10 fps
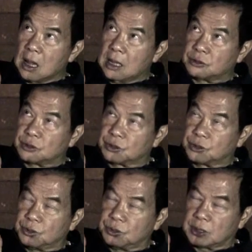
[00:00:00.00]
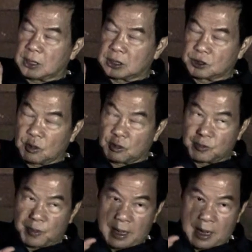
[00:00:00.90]
the soul
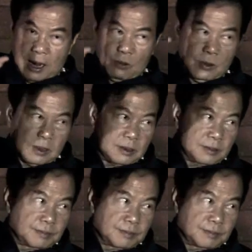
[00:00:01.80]
spirit outward.